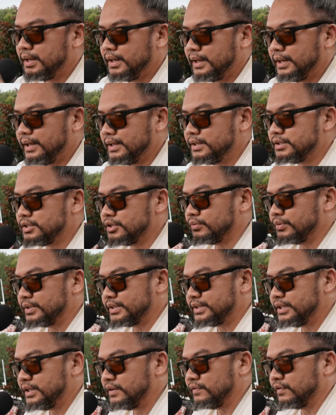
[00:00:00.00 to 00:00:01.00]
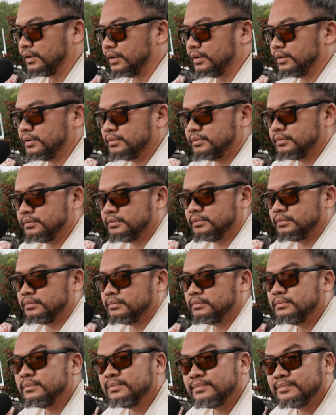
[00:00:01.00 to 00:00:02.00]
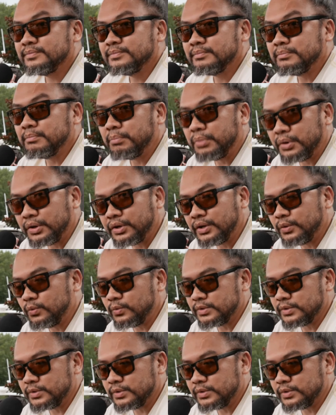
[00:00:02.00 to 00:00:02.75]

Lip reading: he's the receiver. Burden